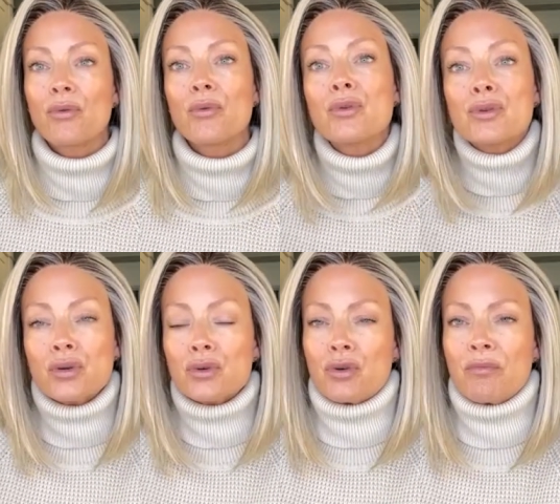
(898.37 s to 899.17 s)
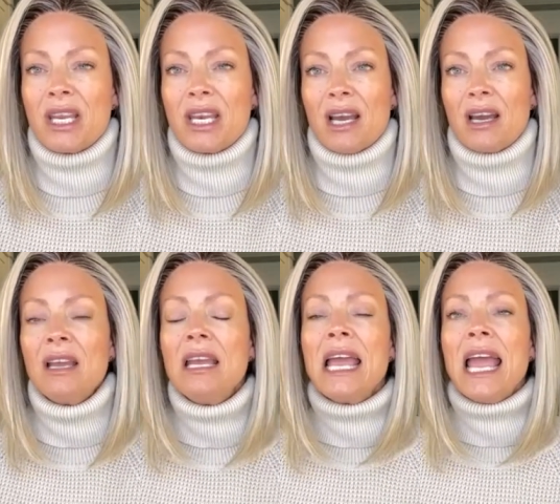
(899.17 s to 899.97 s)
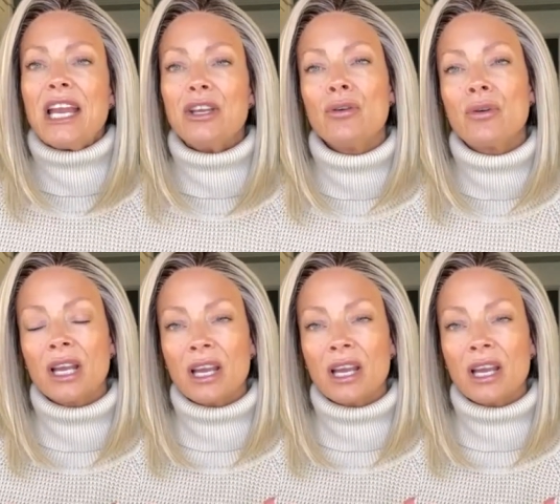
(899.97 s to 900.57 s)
through their social media. And you can